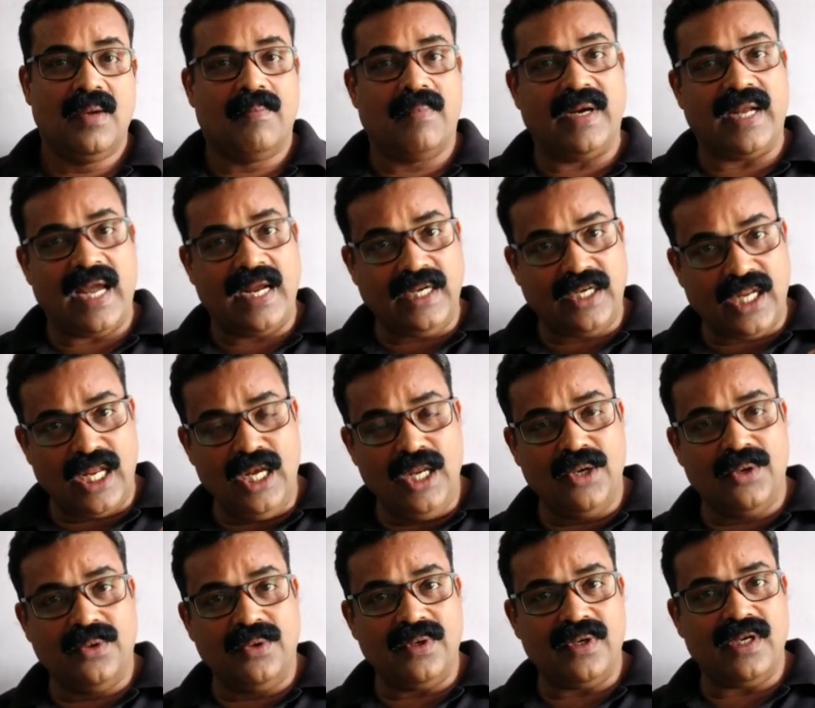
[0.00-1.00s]
But I tell
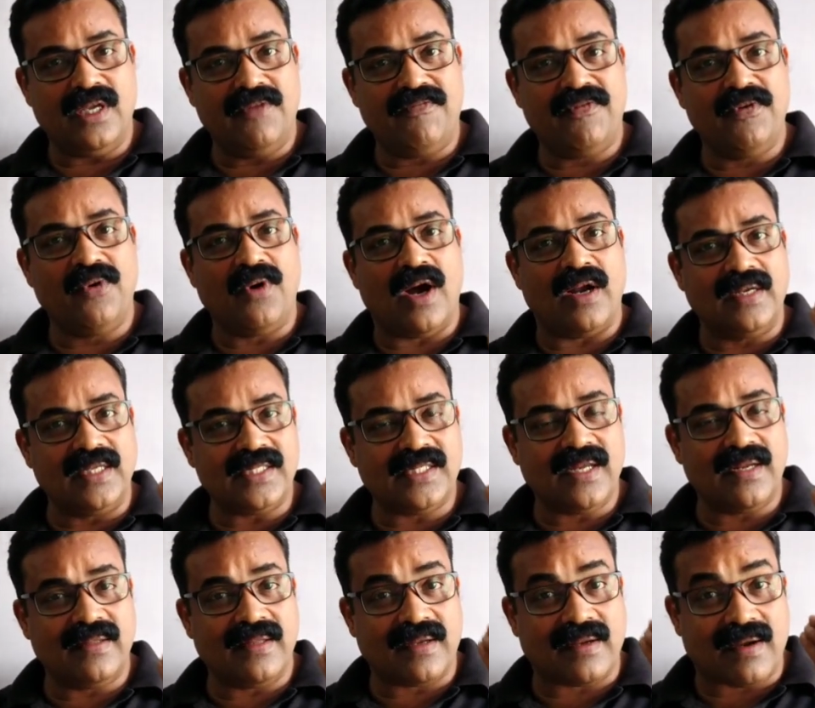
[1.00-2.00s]
you, if you
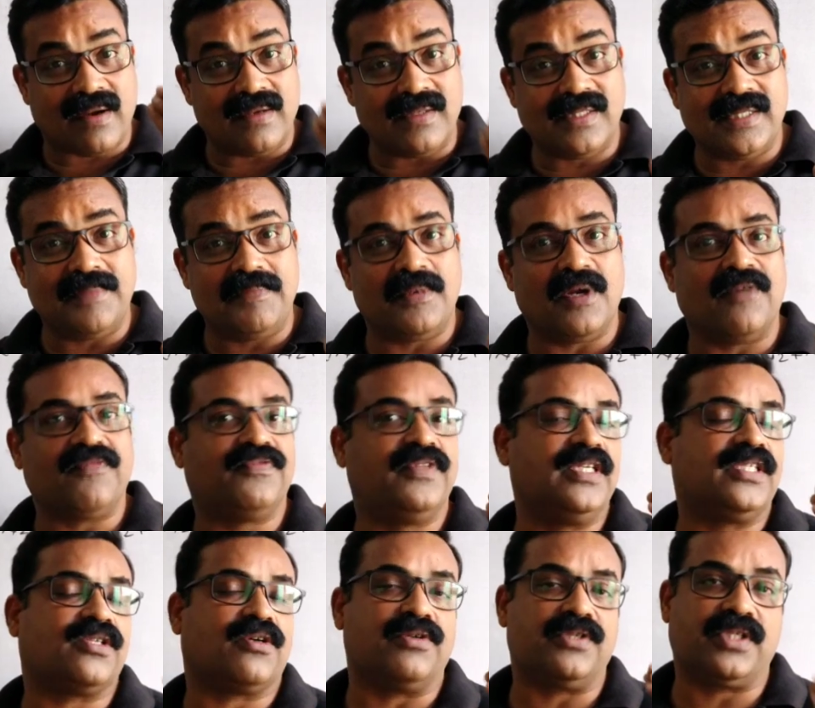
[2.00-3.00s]
understand the concept of
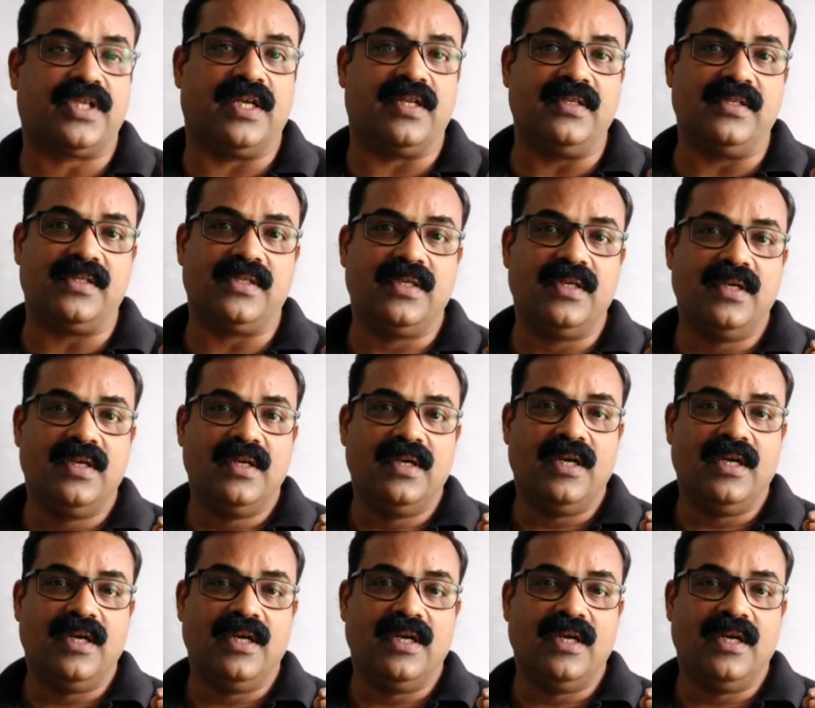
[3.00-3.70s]
these questions,